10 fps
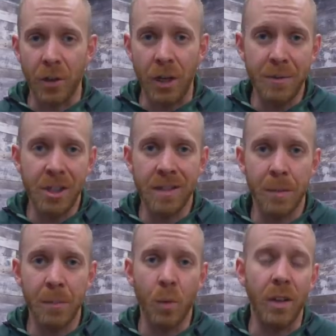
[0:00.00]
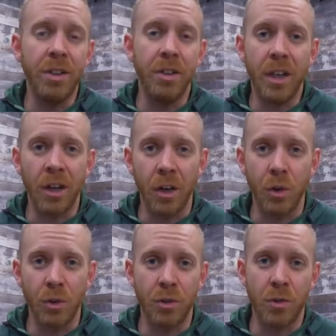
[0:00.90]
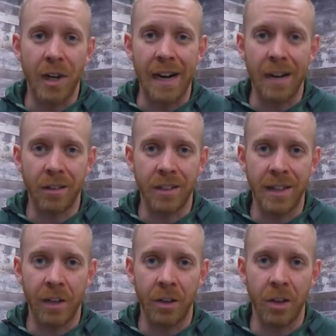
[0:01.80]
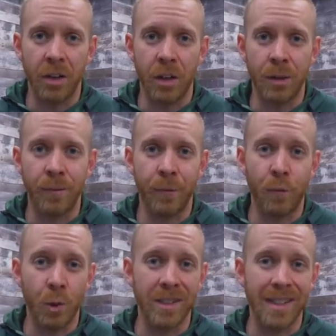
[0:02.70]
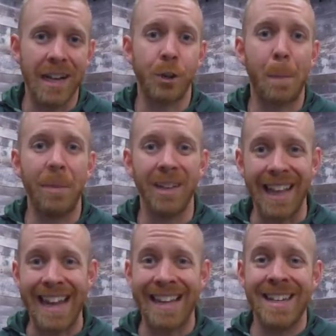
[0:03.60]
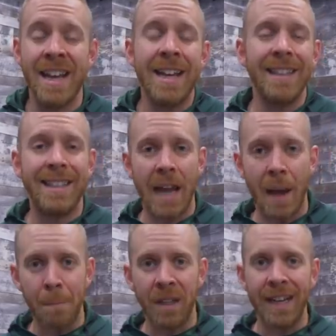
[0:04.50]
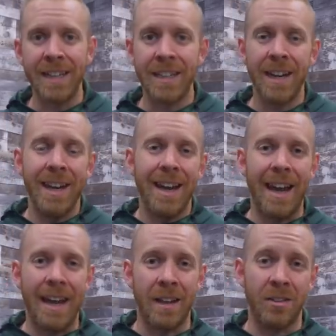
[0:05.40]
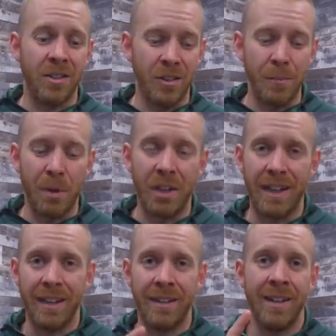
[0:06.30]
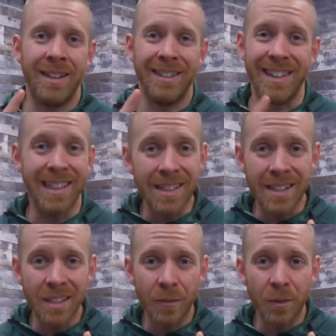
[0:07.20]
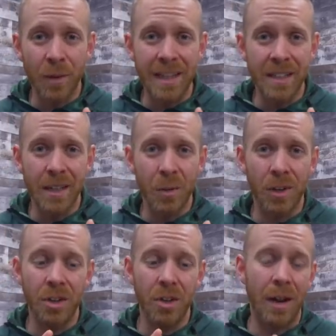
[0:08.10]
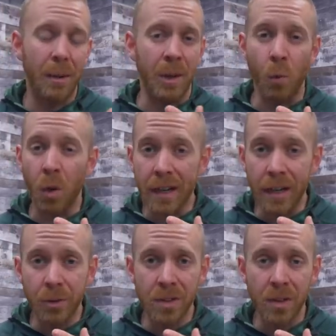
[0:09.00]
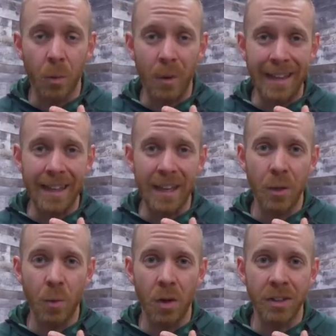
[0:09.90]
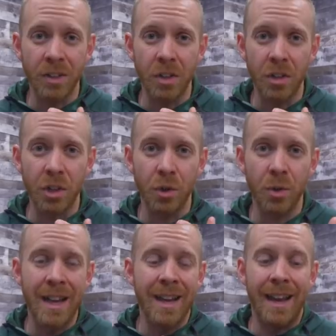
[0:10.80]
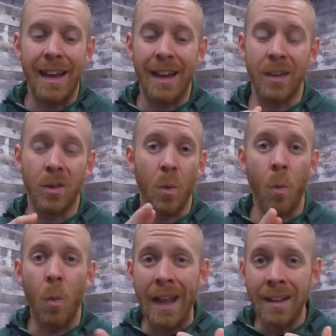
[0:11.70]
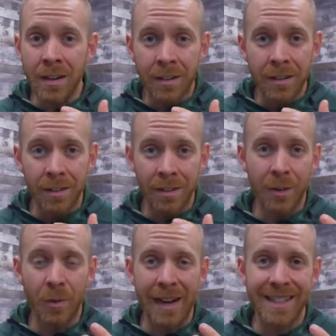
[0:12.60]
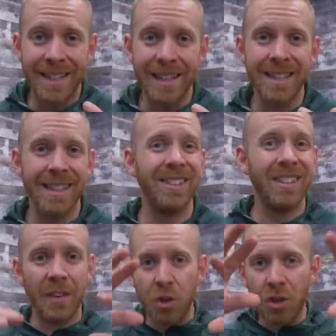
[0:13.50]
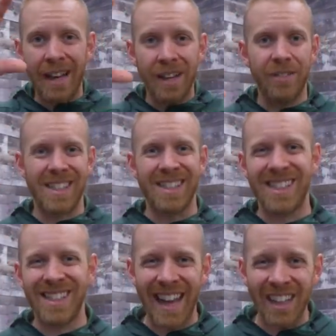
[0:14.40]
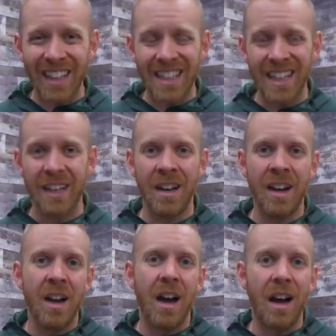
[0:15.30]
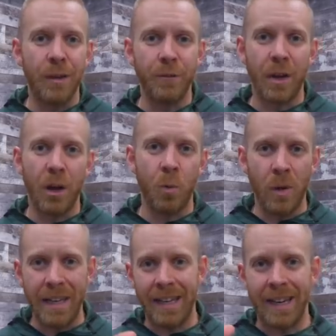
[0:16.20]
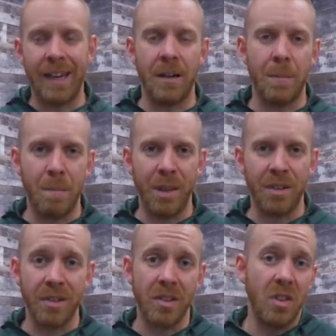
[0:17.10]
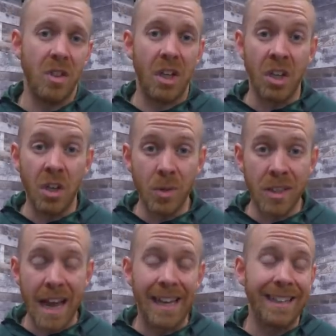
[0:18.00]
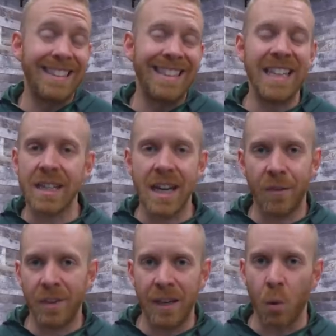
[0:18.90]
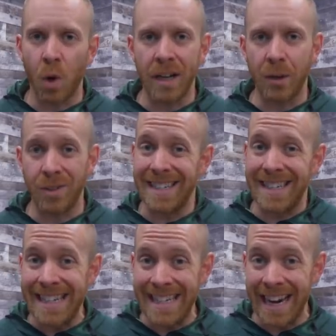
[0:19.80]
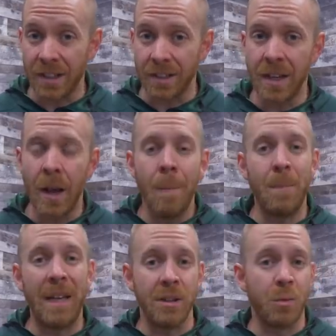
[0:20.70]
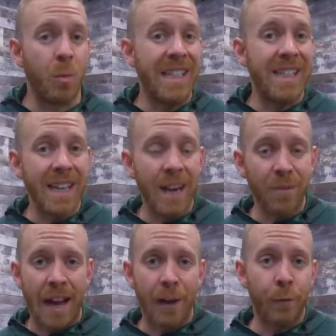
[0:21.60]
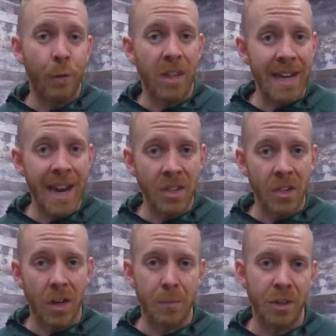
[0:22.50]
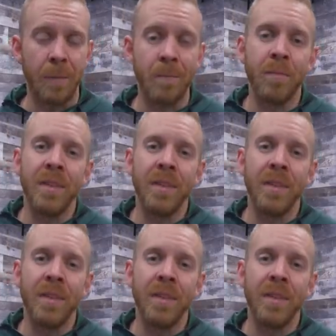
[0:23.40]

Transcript: of options. Number one, you can go to triathlontaren.com/plan template, and you put in the distance of the race that you want to do, how many workouts a week that you want to do, and when the race is, and it'll give you kind of a skeleton of a week and a build. So you can use that. It doesn't have any workout details because we save that for the next option,